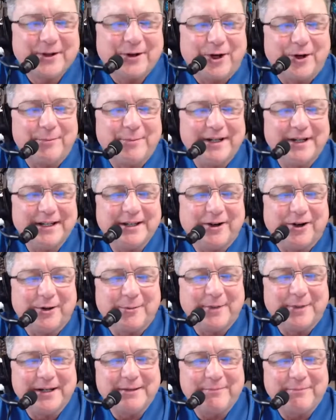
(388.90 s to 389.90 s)
All
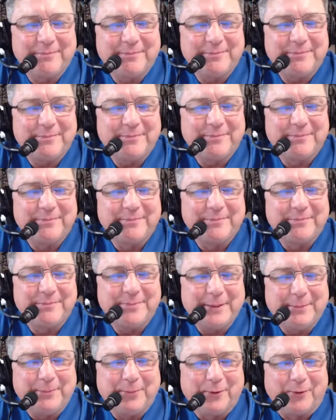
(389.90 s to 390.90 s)
my
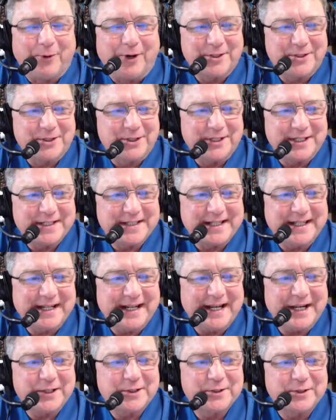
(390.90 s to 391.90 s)
people watching this can
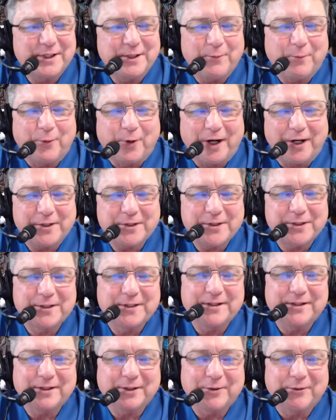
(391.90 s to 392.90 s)
actually watch
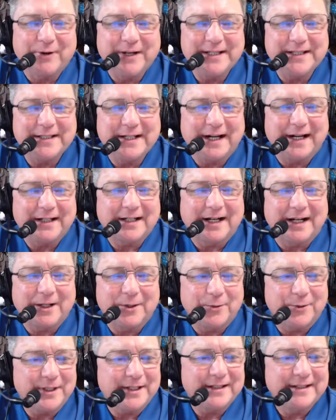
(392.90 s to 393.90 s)
the great Doc
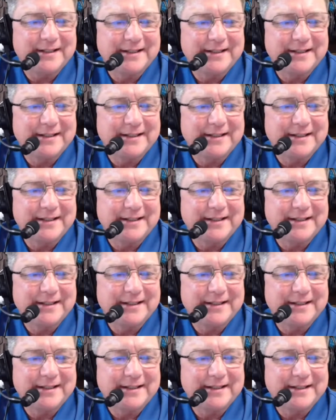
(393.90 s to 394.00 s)
Holloway.